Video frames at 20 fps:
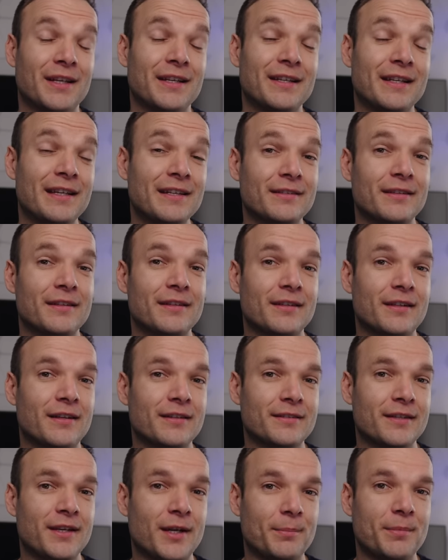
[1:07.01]
at least in the
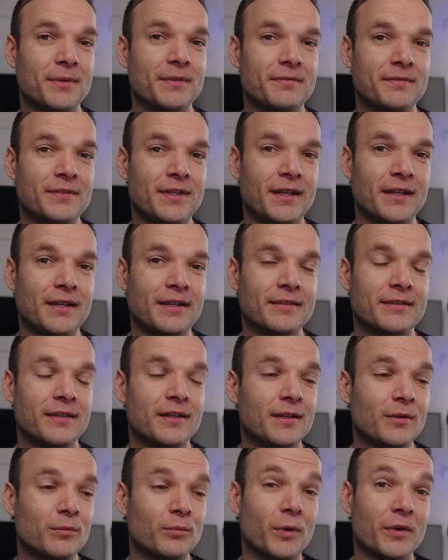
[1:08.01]
last couple of days,
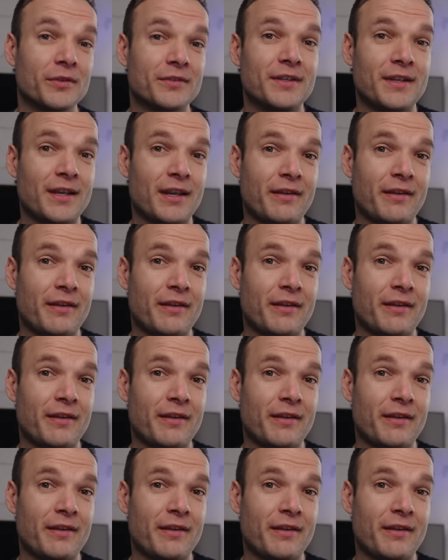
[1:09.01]
was the